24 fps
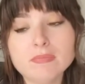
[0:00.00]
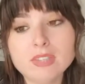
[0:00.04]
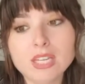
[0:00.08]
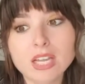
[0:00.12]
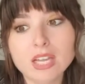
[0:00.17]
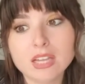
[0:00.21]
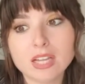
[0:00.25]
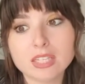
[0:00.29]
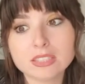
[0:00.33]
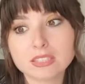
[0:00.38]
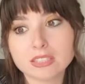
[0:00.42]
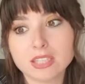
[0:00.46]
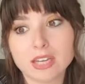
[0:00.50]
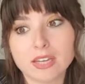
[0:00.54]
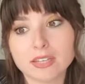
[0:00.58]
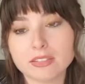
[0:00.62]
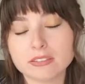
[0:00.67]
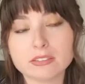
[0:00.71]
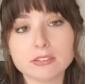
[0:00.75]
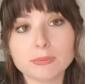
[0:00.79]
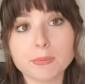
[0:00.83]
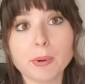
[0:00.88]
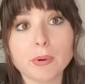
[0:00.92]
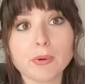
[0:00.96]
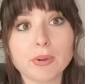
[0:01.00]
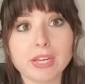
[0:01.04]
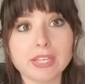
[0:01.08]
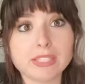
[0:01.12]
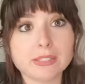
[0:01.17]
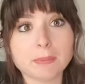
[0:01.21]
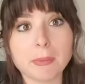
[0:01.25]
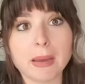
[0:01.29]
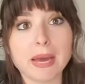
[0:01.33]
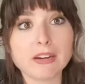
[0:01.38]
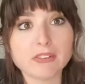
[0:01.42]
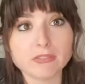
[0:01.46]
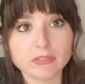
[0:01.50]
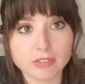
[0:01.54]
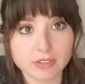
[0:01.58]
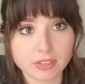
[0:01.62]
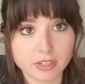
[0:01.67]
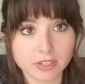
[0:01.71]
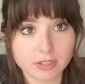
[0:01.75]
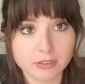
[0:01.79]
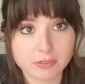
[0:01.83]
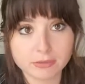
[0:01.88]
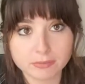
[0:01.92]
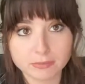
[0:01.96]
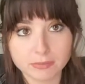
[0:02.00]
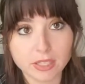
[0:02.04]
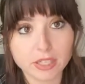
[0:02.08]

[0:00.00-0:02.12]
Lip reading: let's say smoking's bad for you,